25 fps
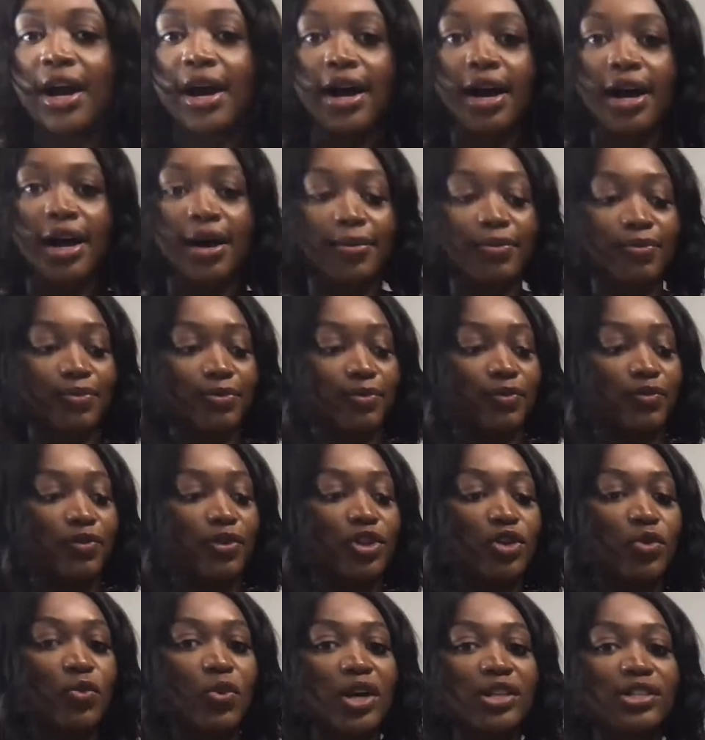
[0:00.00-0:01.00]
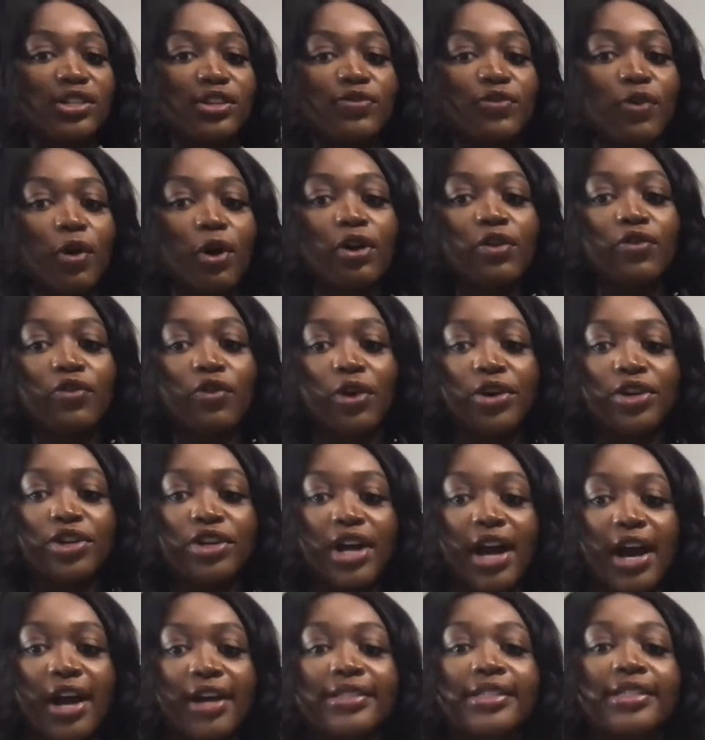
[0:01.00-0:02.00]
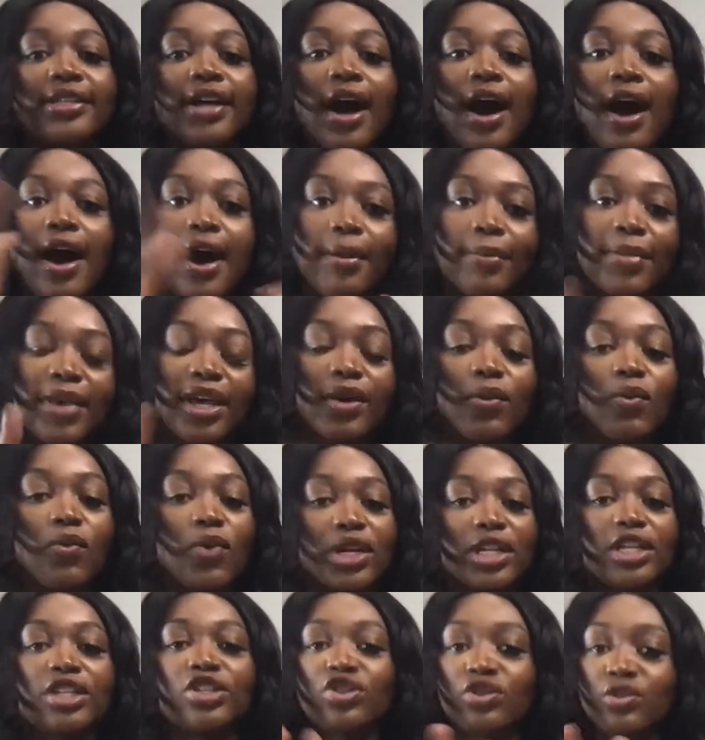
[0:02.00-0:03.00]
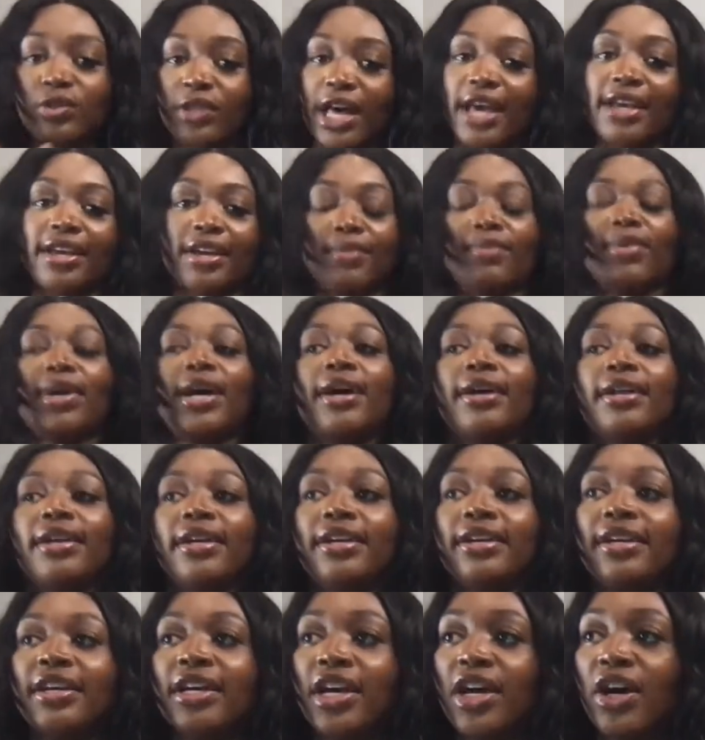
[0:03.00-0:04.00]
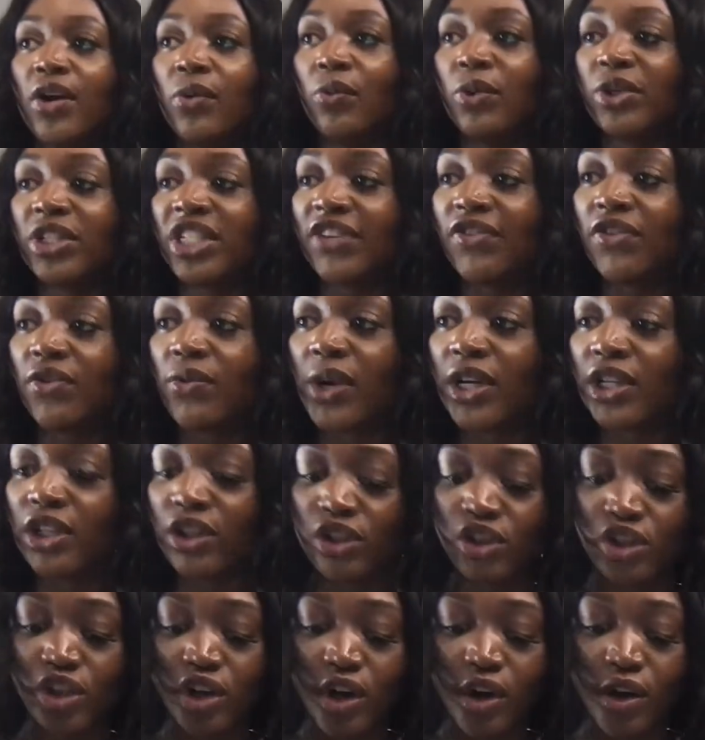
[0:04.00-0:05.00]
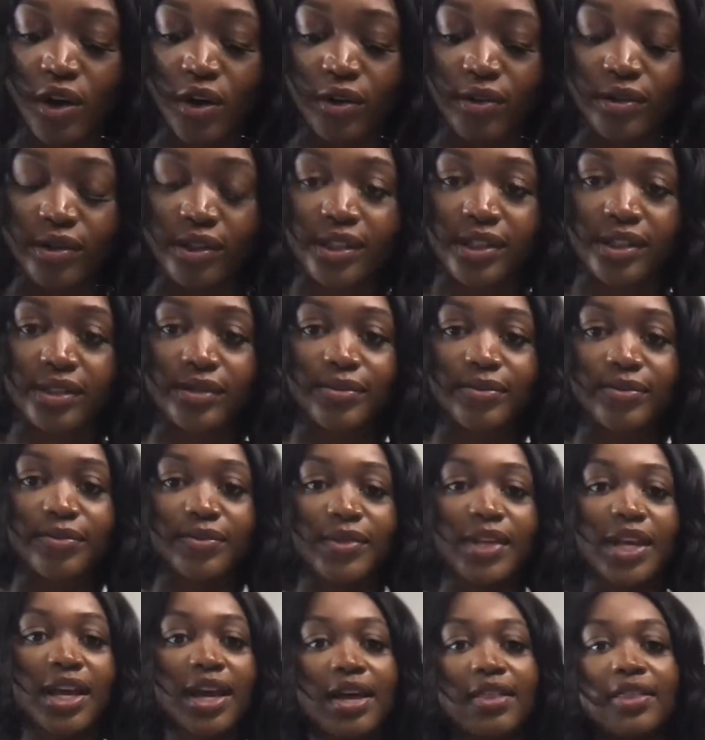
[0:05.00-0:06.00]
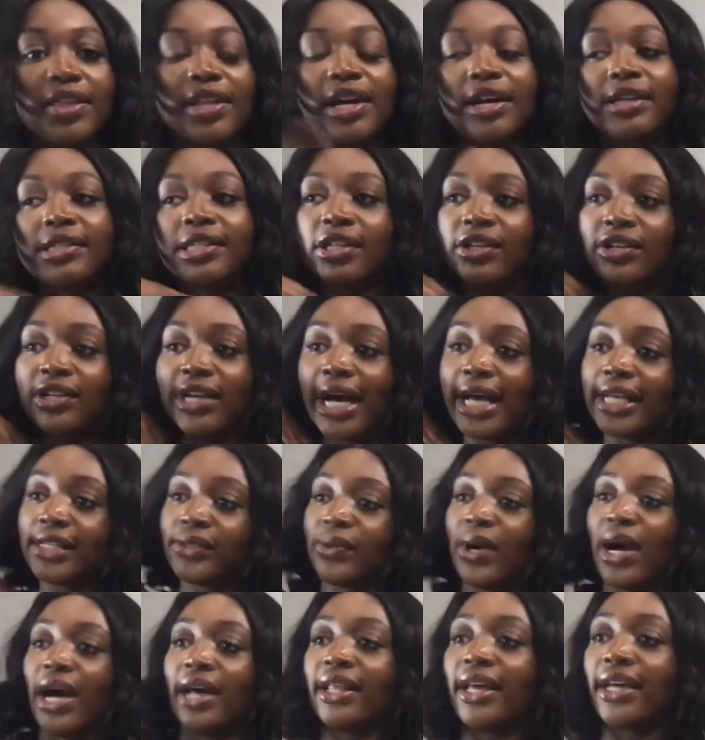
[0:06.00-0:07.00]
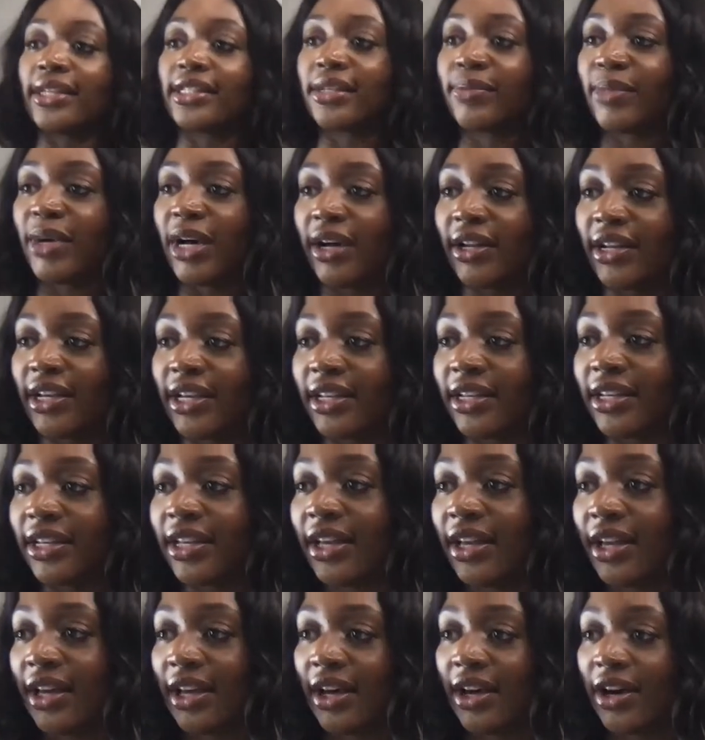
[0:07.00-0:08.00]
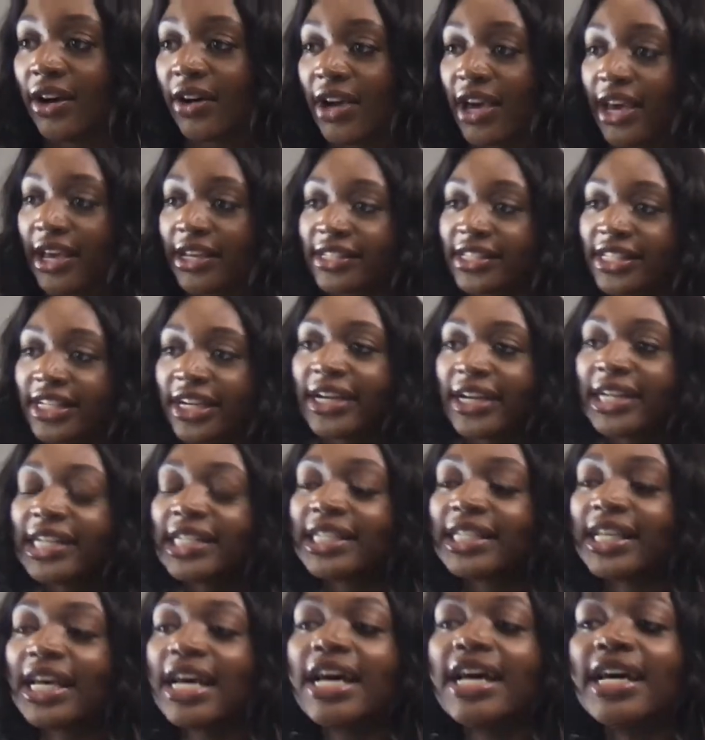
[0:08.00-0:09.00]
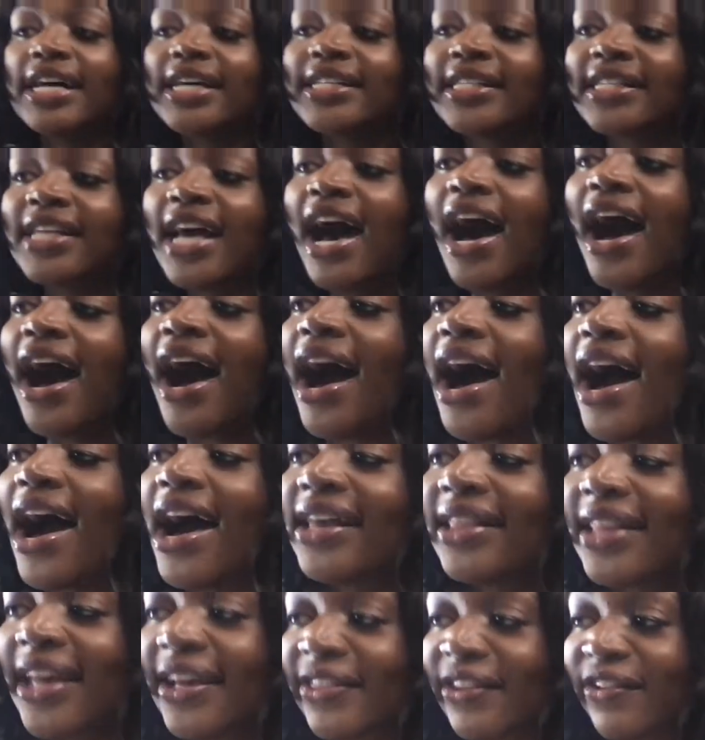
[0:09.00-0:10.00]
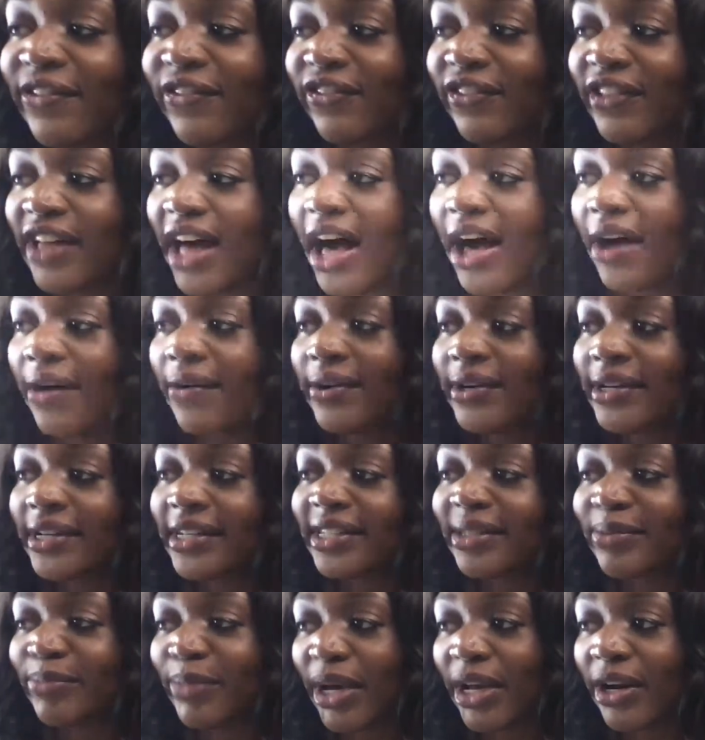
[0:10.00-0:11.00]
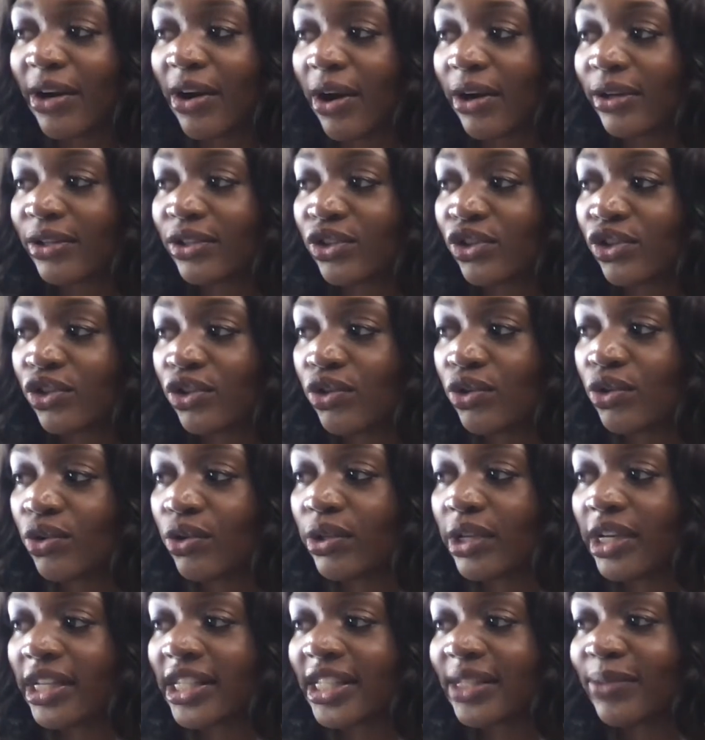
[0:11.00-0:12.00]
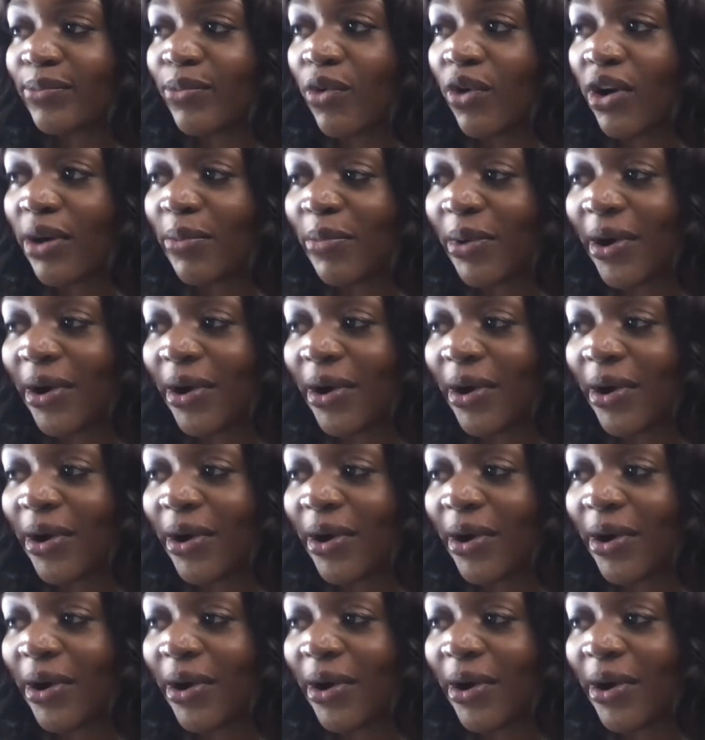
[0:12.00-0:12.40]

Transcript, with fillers: um for the ones who voted for, you guys comment what did you like about it, whichever one you chose. Then I'll tell you guys what I liked about it. Okay, Sarah says I like the flowers better on two. Looks more